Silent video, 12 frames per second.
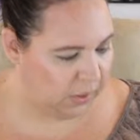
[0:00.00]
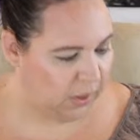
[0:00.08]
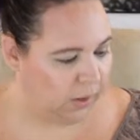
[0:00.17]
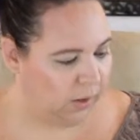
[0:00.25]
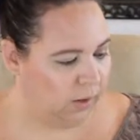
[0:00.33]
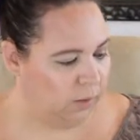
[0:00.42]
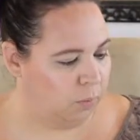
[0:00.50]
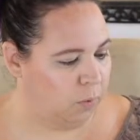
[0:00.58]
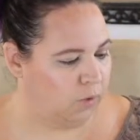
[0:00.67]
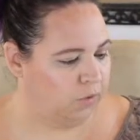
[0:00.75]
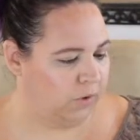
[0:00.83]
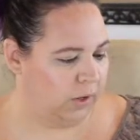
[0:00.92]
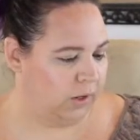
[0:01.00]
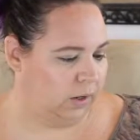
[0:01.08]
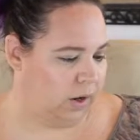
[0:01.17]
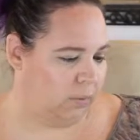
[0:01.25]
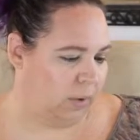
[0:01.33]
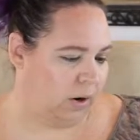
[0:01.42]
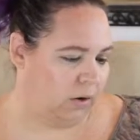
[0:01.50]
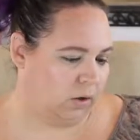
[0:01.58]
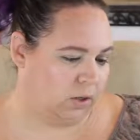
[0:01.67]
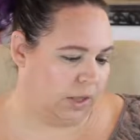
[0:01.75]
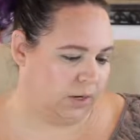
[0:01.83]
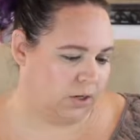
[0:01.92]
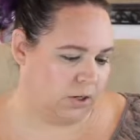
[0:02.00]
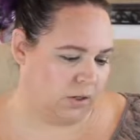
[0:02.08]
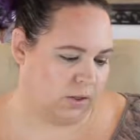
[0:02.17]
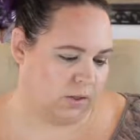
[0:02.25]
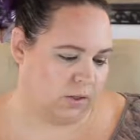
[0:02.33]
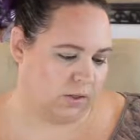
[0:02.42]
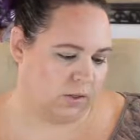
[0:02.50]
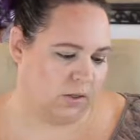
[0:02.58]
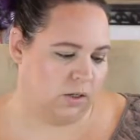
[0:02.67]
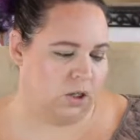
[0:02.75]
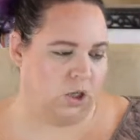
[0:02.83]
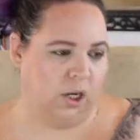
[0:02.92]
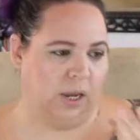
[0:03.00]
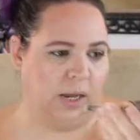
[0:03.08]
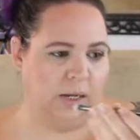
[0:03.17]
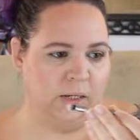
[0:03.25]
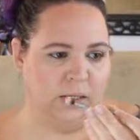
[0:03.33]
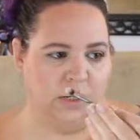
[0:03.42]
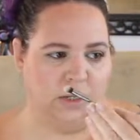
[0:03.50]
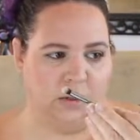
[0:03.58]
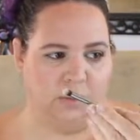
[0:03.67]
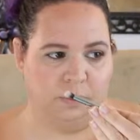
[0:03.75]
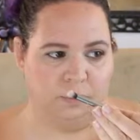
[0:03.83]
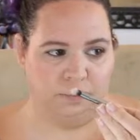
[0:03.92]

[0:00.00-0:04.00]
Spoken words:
a Morphe Gunmetal collection. This is the G18.